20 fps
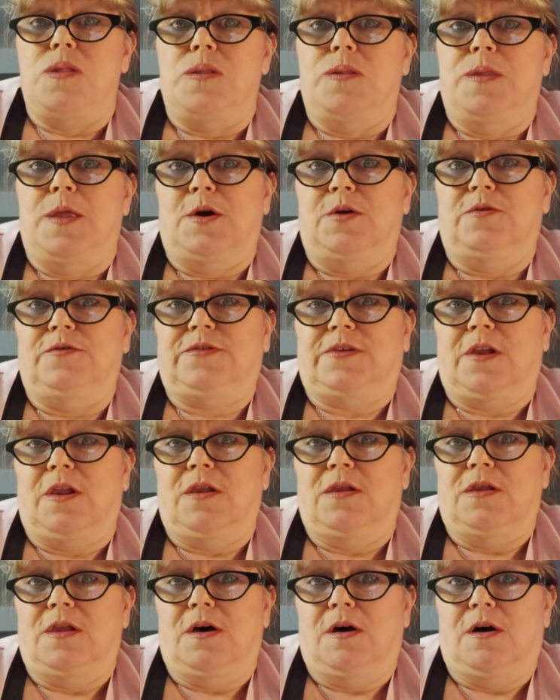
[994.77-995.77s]
There's a
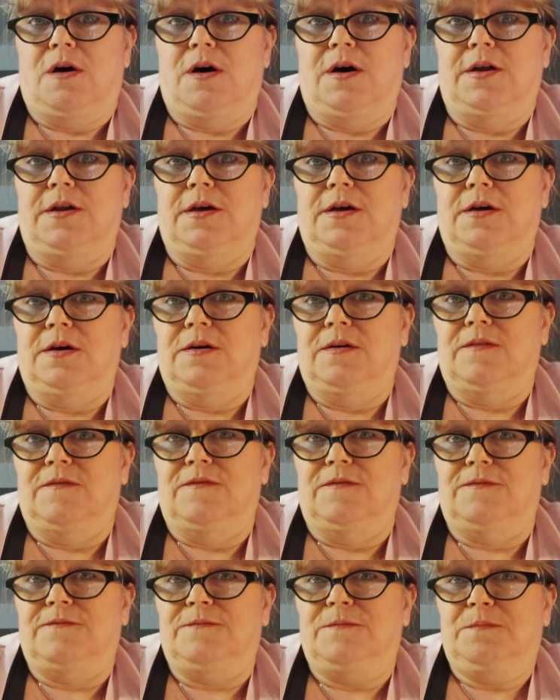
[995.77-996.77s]
lot
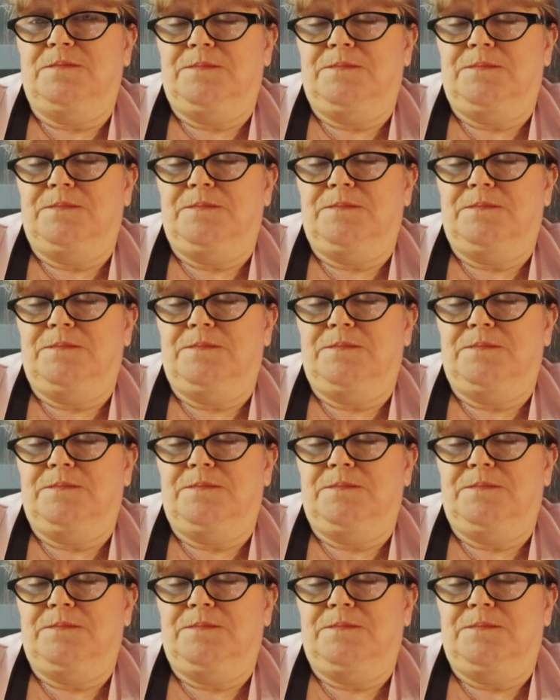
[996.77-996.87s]
of